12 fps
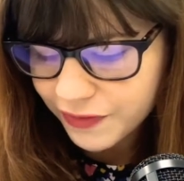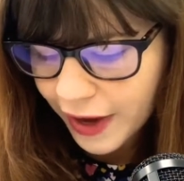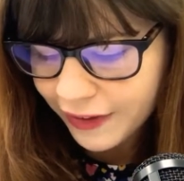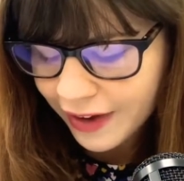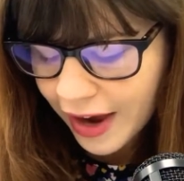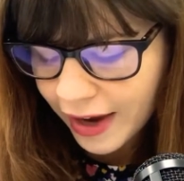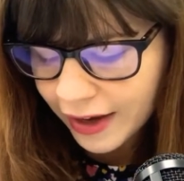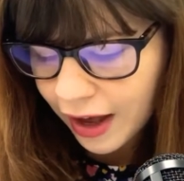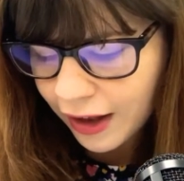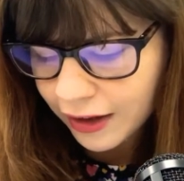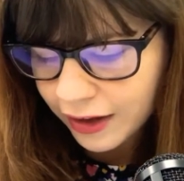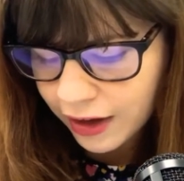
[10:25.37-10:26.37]
attack
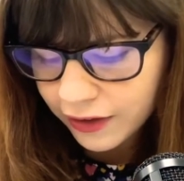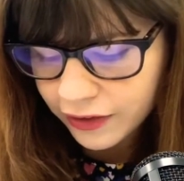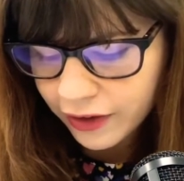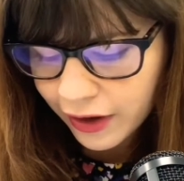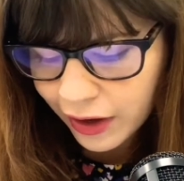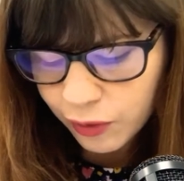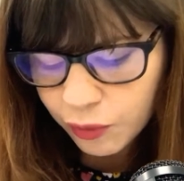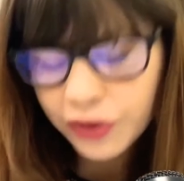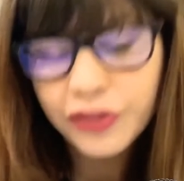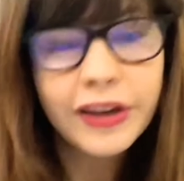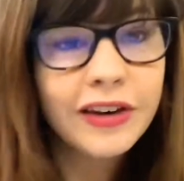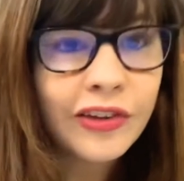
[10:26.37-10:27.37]
Alicante
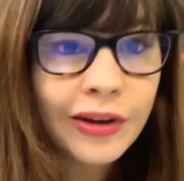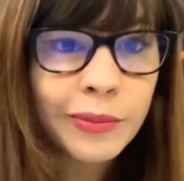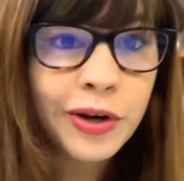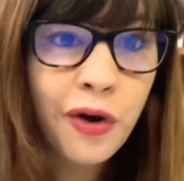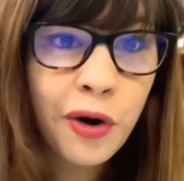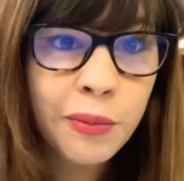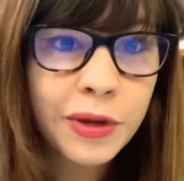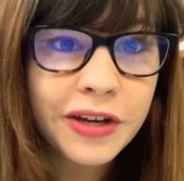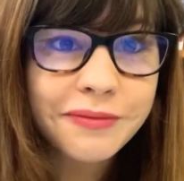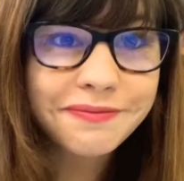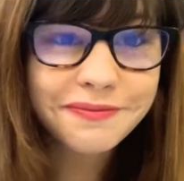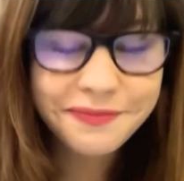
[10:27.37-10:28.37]
with a demon army.